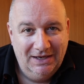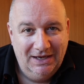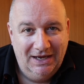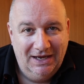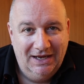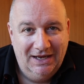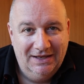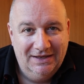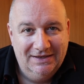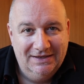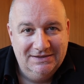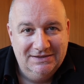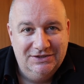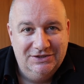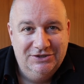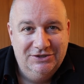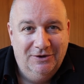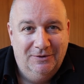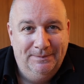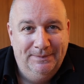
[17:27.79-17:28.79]
There's a
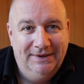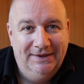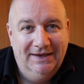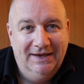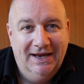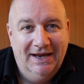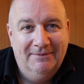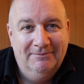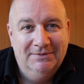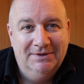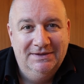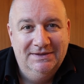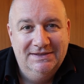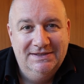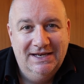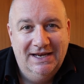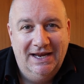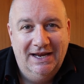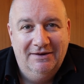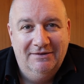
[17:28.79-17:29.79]
shop in Camden
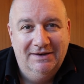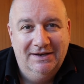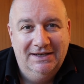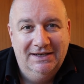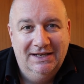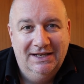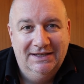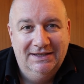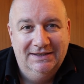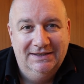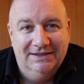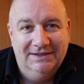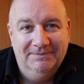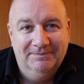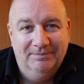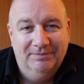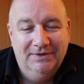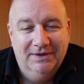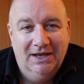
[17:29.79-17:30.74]
Town in London